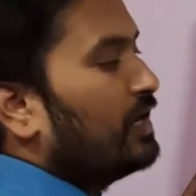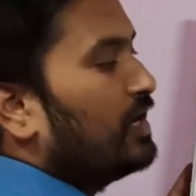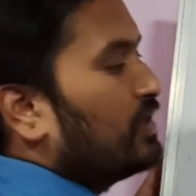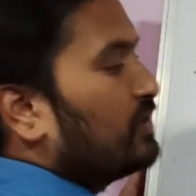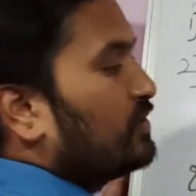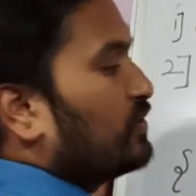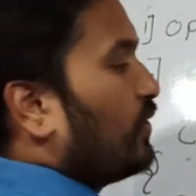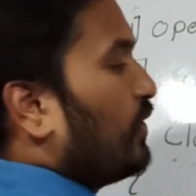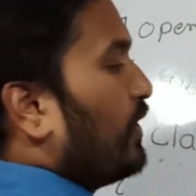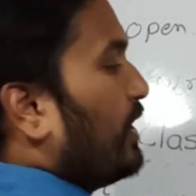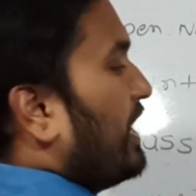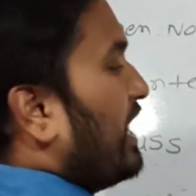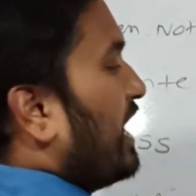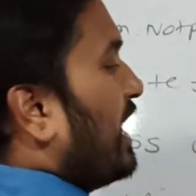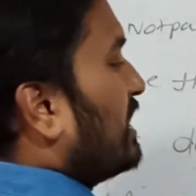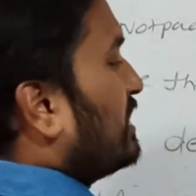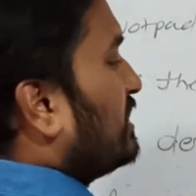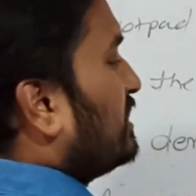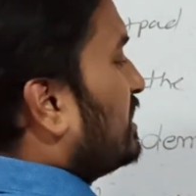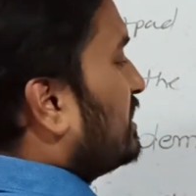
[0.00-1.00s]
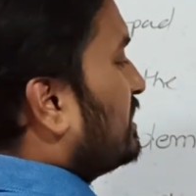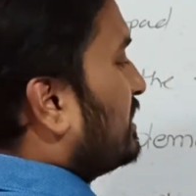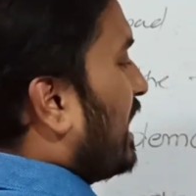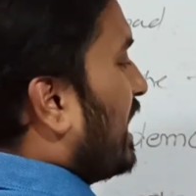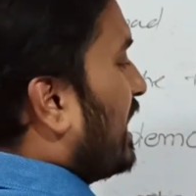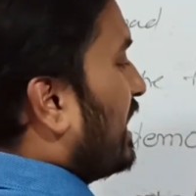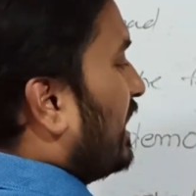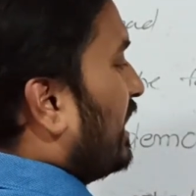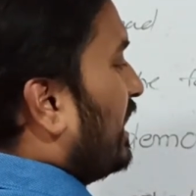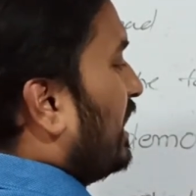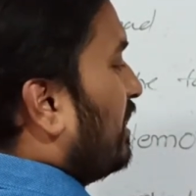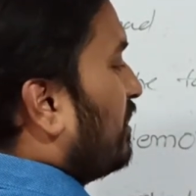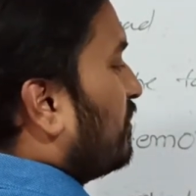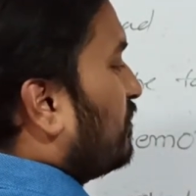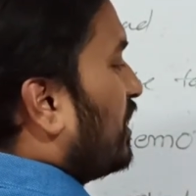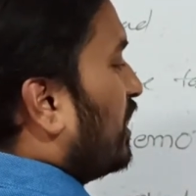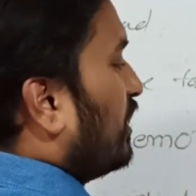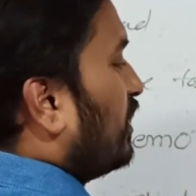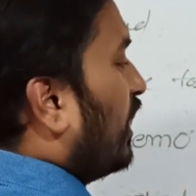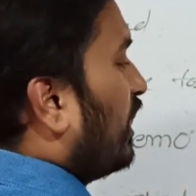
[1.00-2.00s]
So args array,
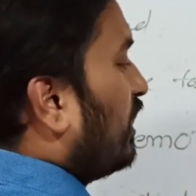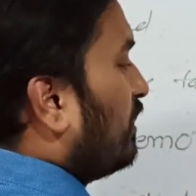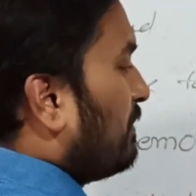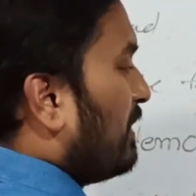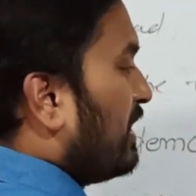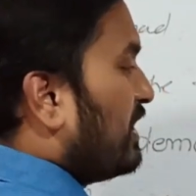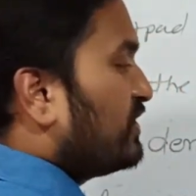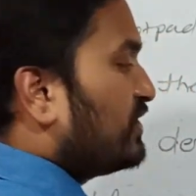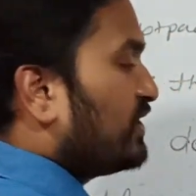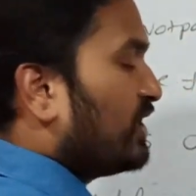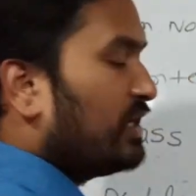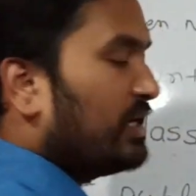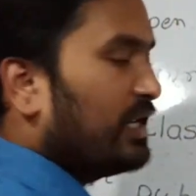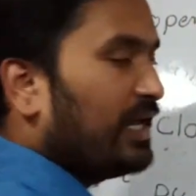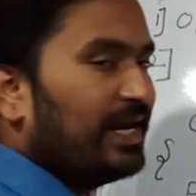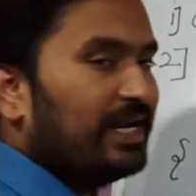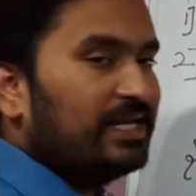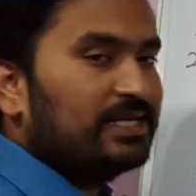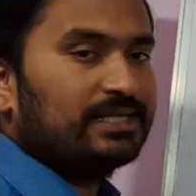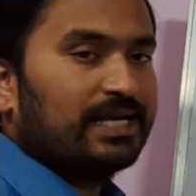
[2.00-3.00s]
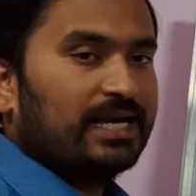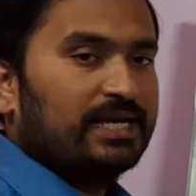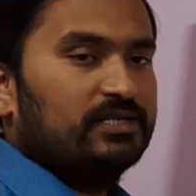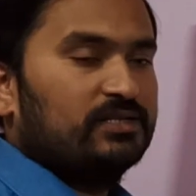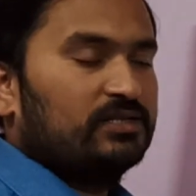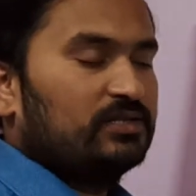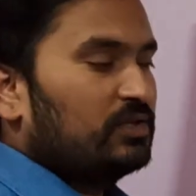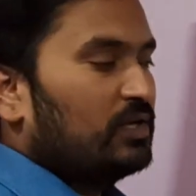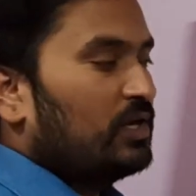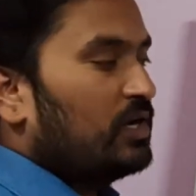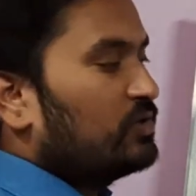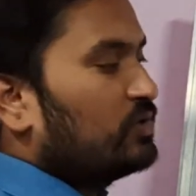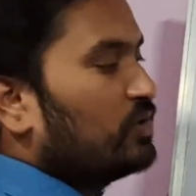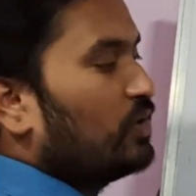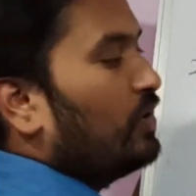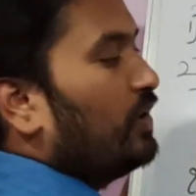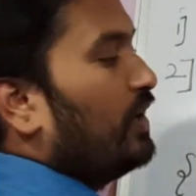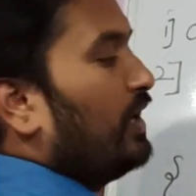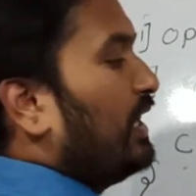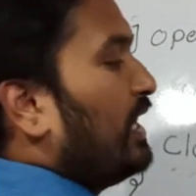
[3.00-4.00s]
we have not mentioned any size.
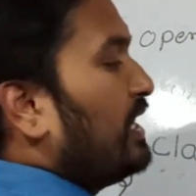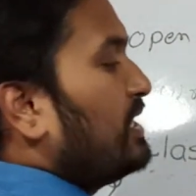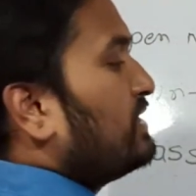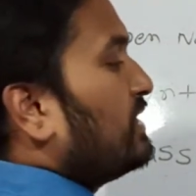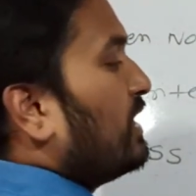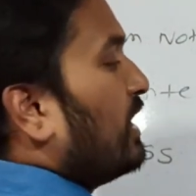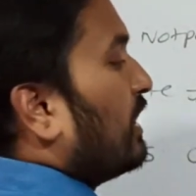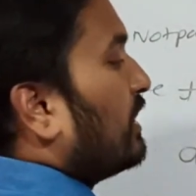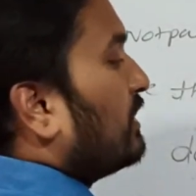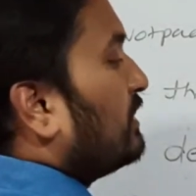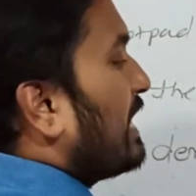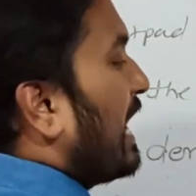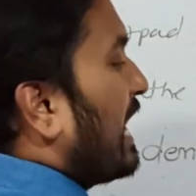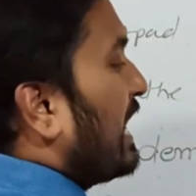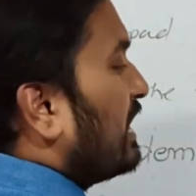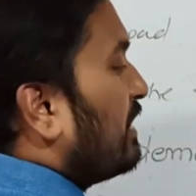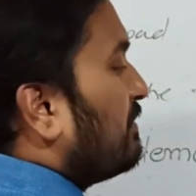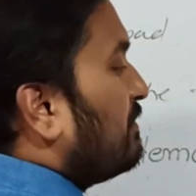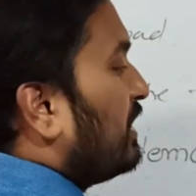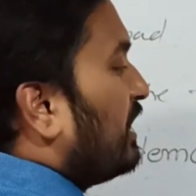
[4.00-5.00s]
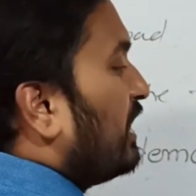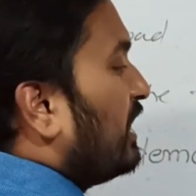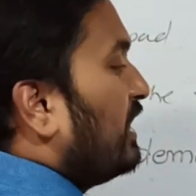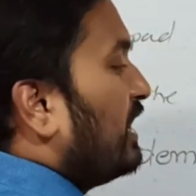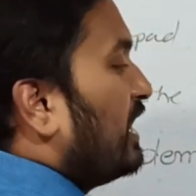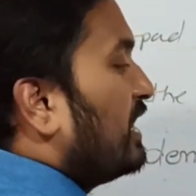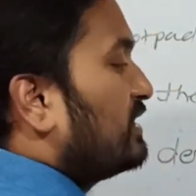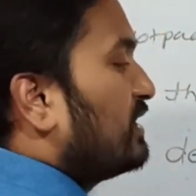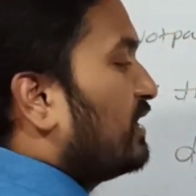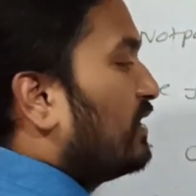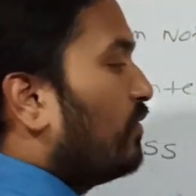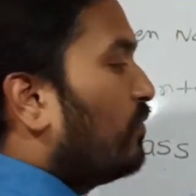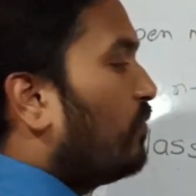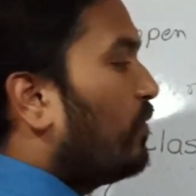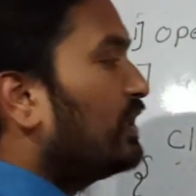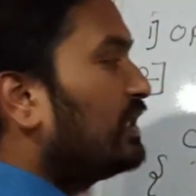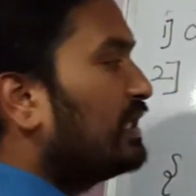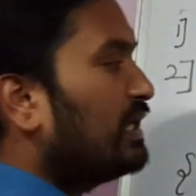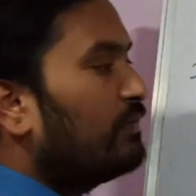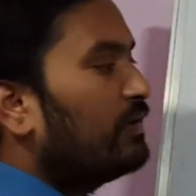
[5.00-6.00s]
So it is dynamic in nature.
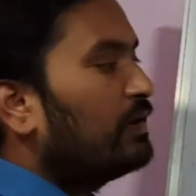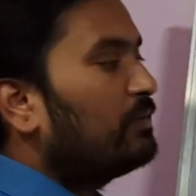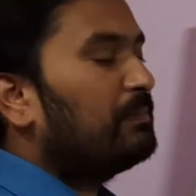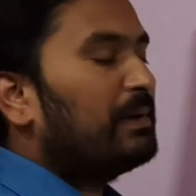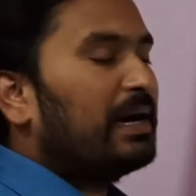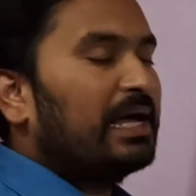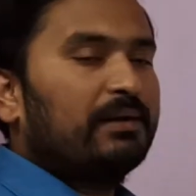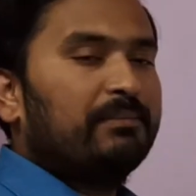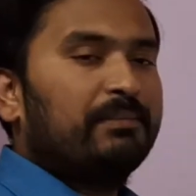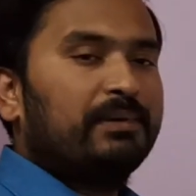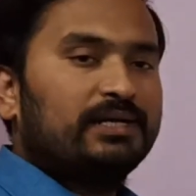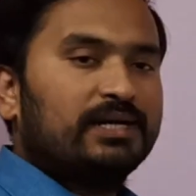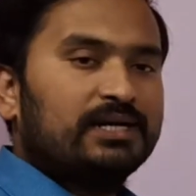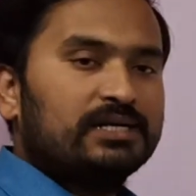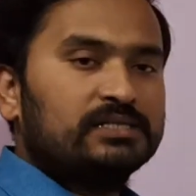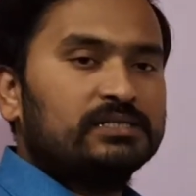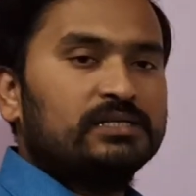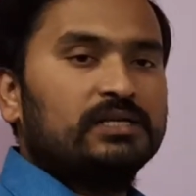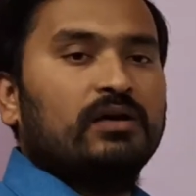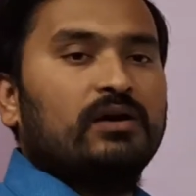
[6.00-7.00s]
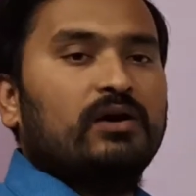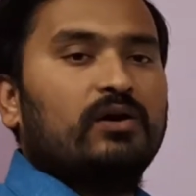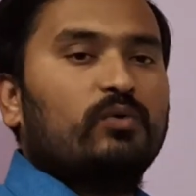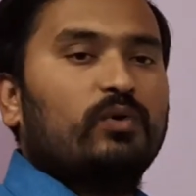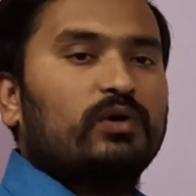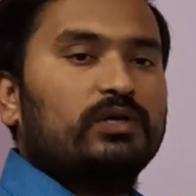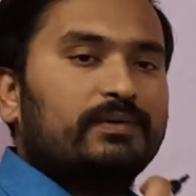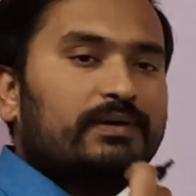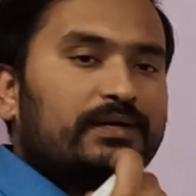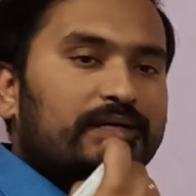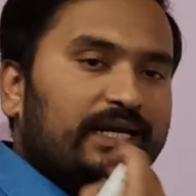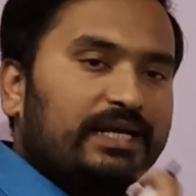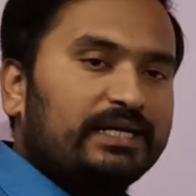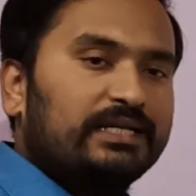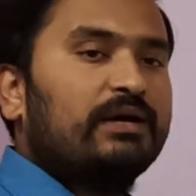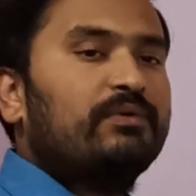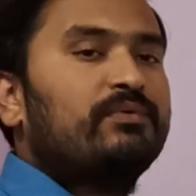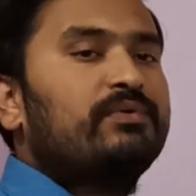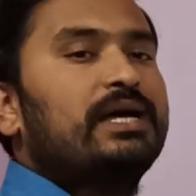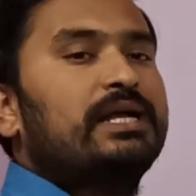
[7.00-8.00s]
Whatever parameters or whatever
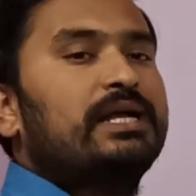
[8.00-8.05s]
data we